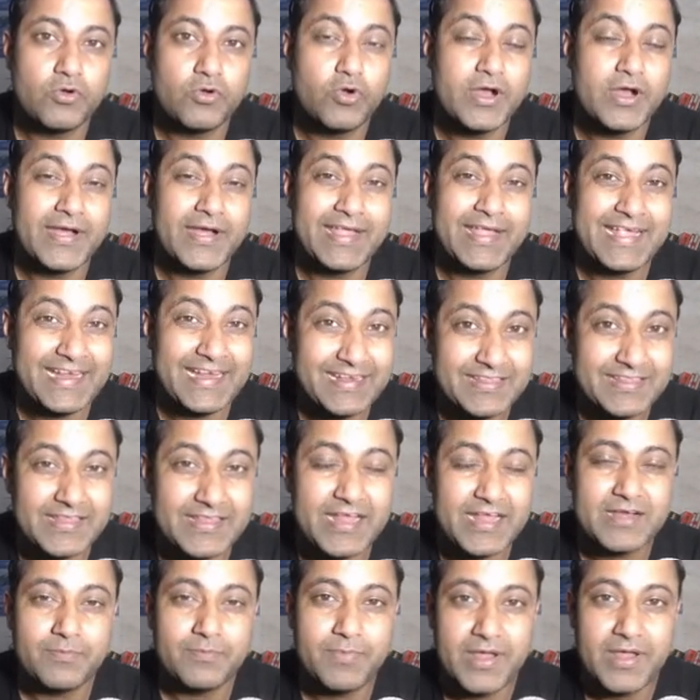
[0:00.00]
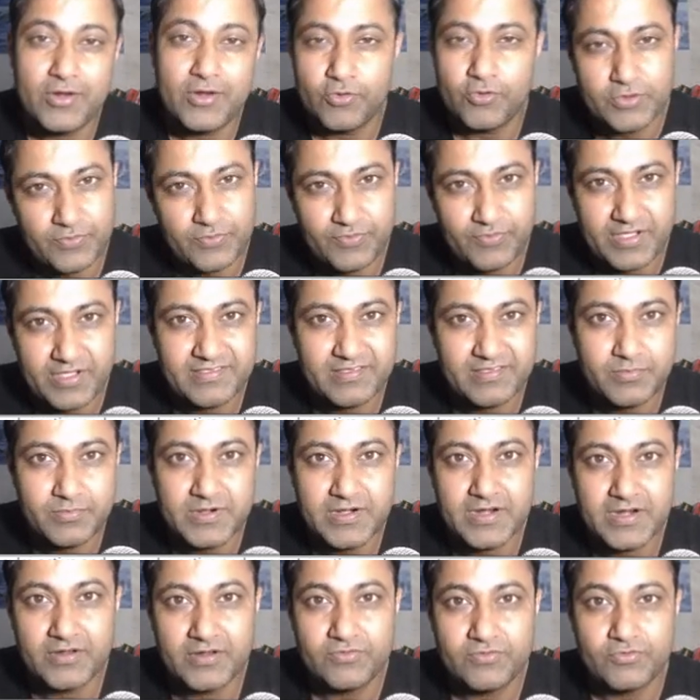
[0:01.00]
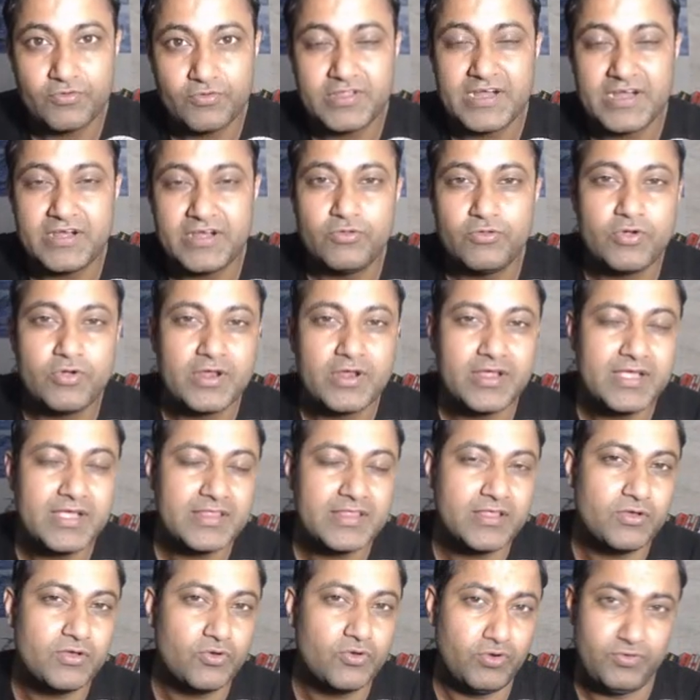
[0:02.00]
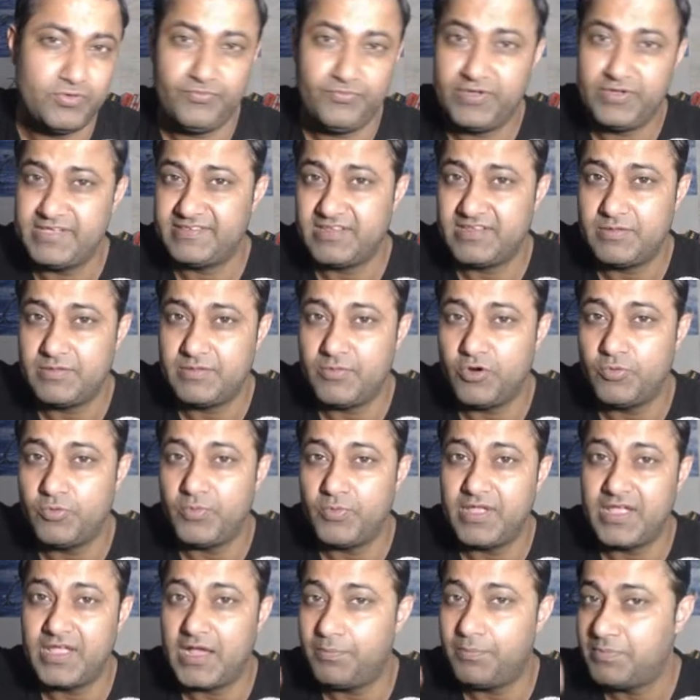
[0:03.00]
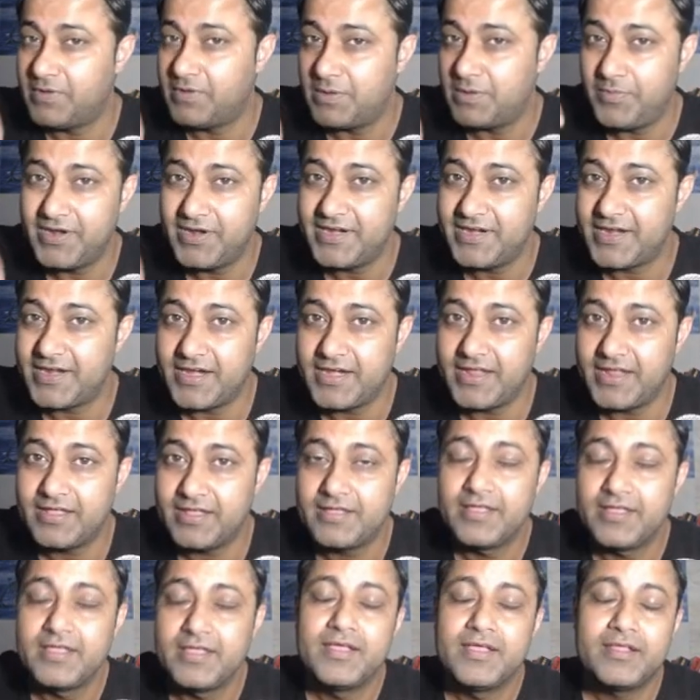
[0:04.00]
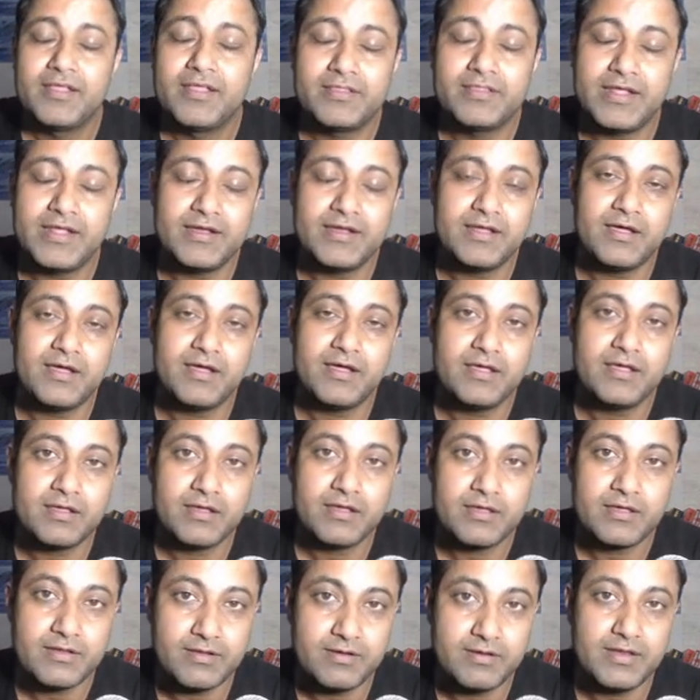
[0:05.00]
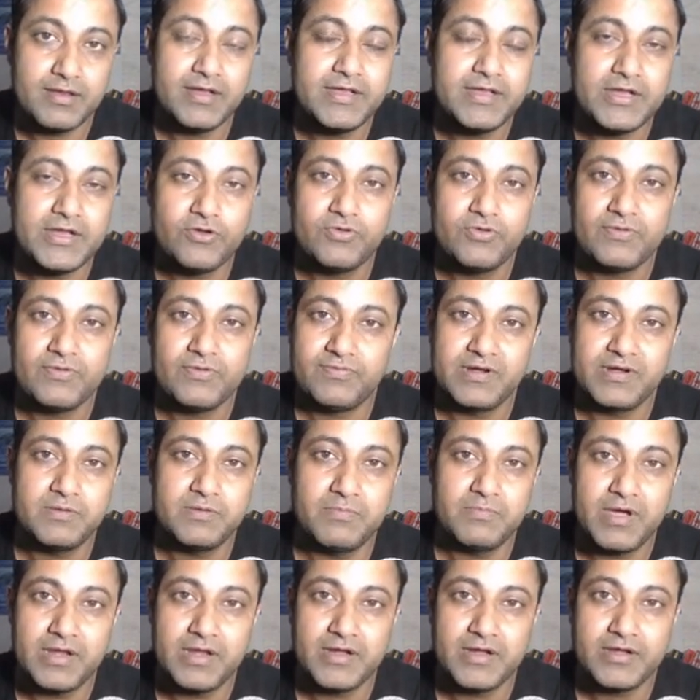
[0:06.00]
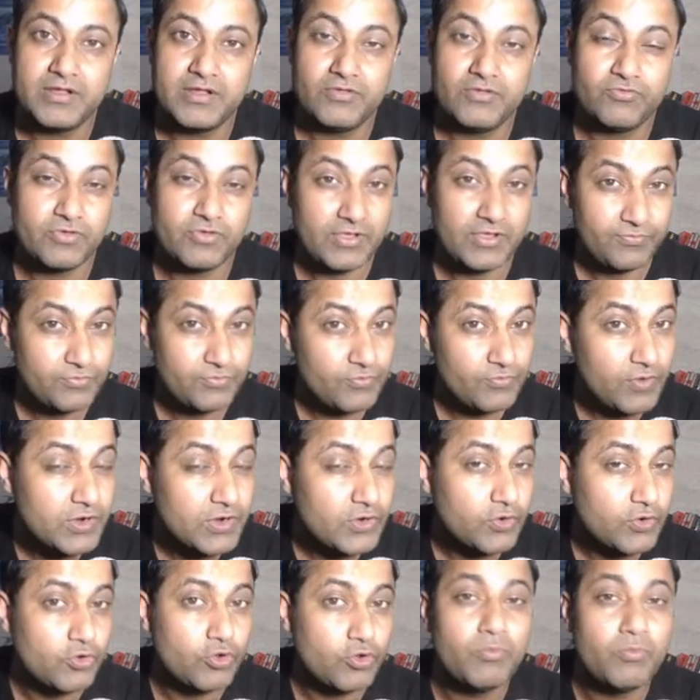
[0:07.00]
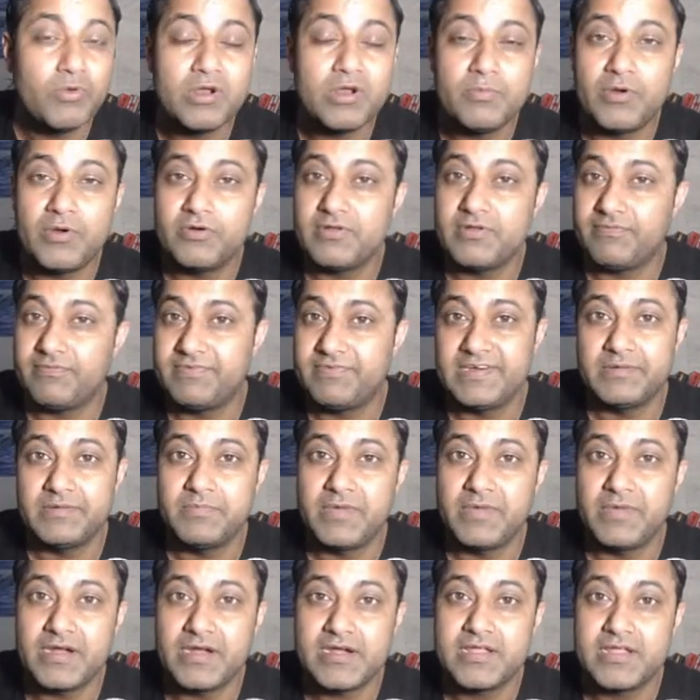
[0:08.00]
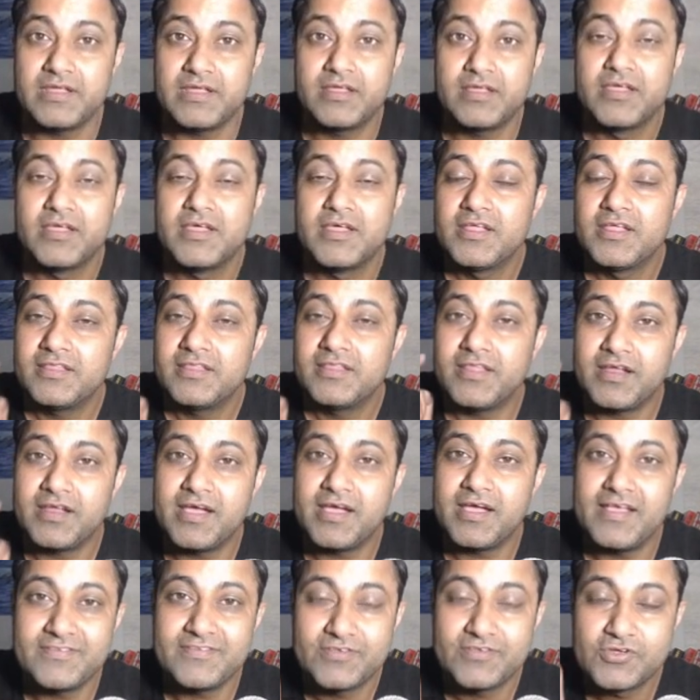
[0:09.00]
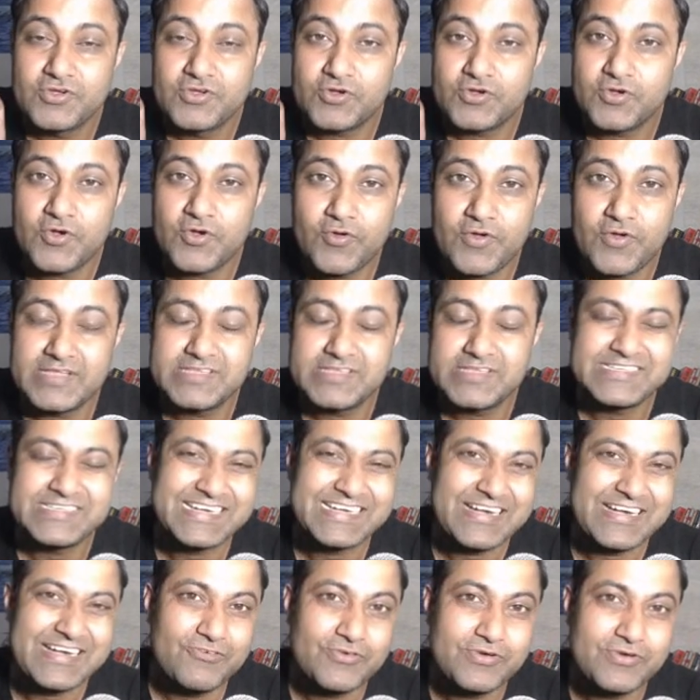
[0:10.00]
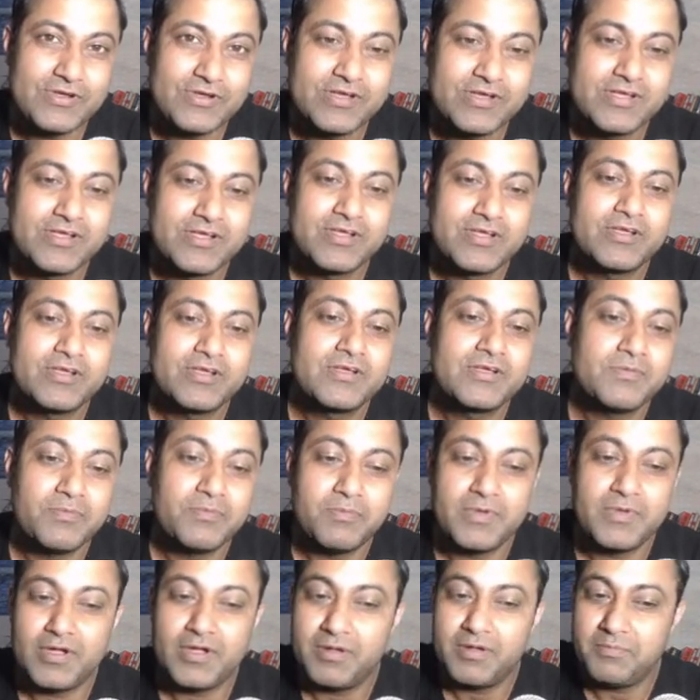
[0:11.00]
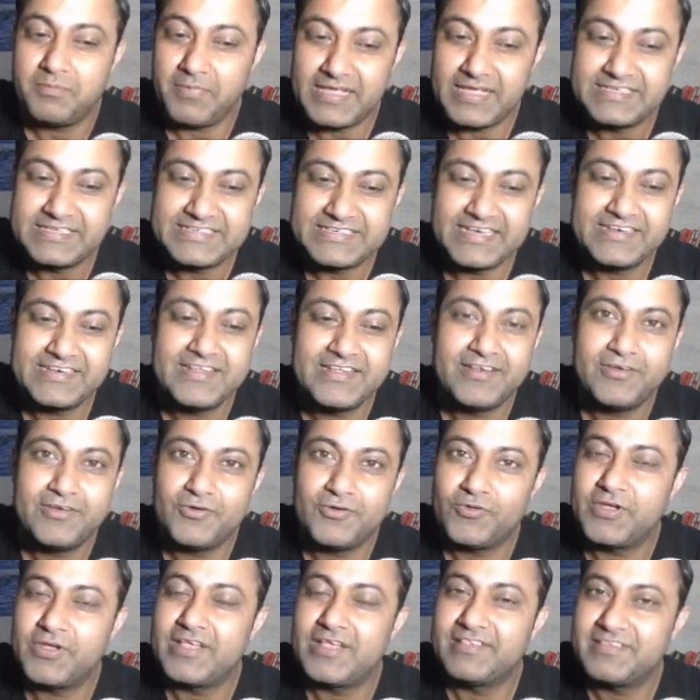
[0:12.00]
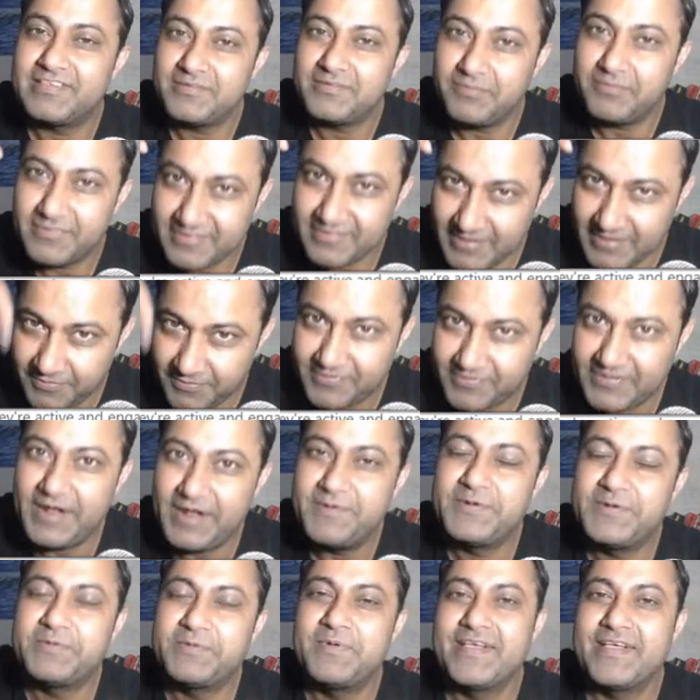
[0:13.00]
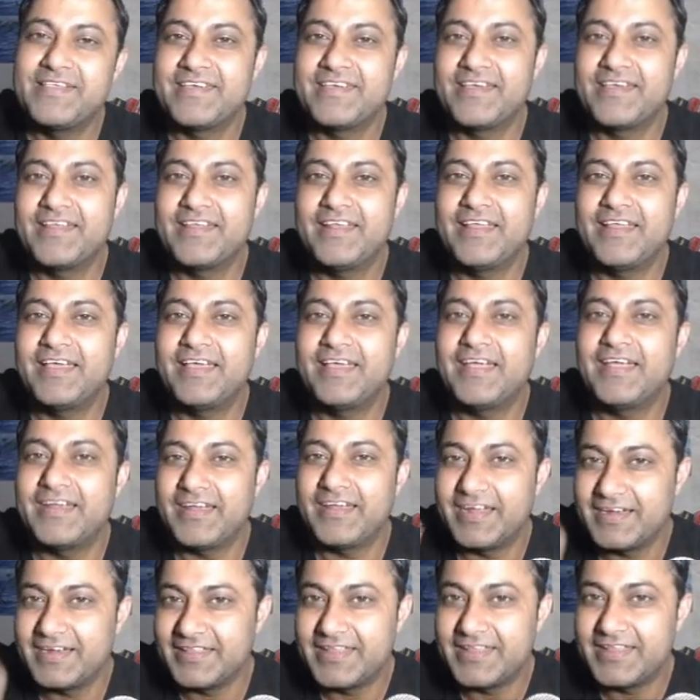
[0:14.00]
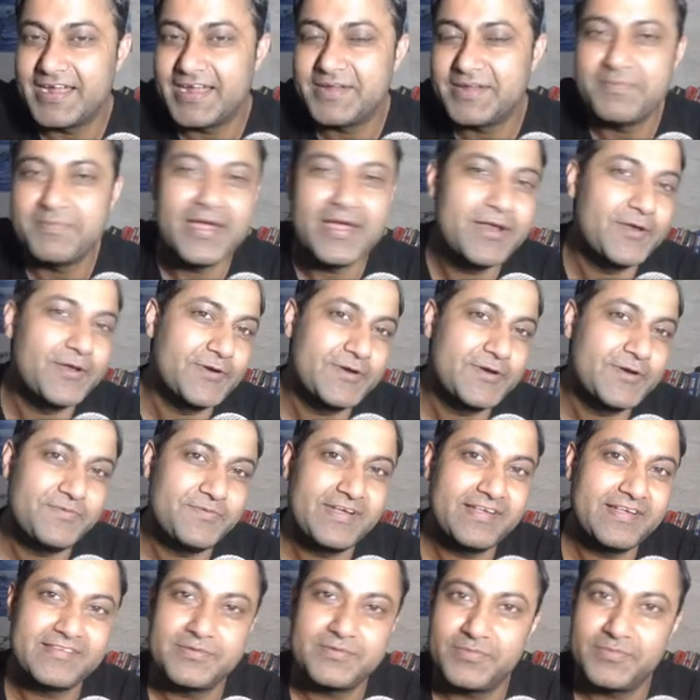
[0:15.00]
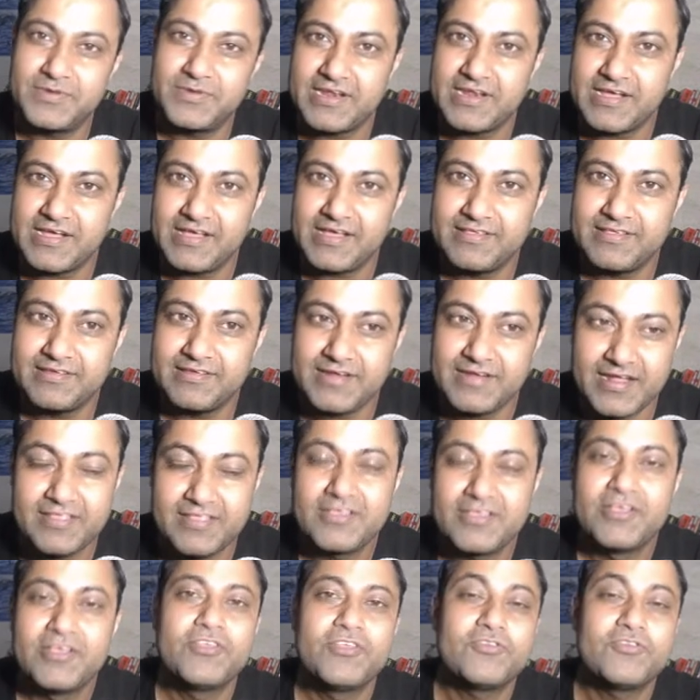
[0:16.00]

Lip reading: Go and hit that bell notification button so that you can get the notification about my upcoming training that are related to affiliate marketing. So if you want to know more about affiliate marketing, then guys, go and check out my channel, or you can say subscribe to my channel and hit that bell notification button guys, right?